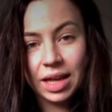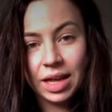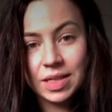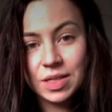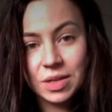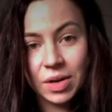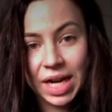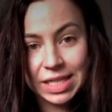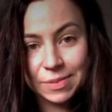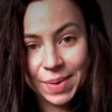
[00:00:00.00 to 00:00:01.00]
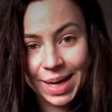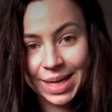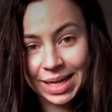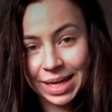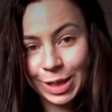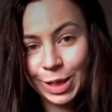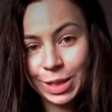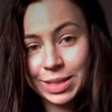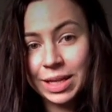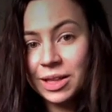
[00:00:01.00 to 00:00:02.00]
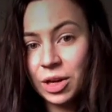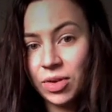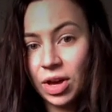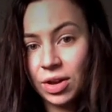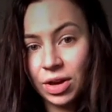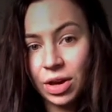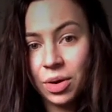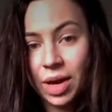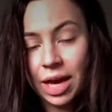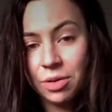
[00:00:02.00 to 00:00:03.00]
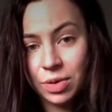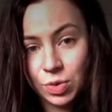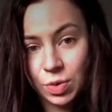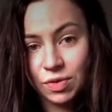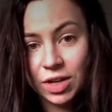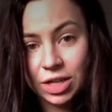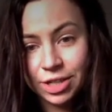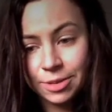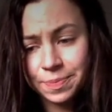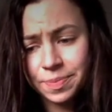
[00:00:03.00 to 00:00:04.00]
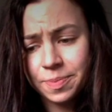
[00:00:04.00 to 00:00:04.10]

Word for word: It's not as bad, and I think it's going to look look okay once we finished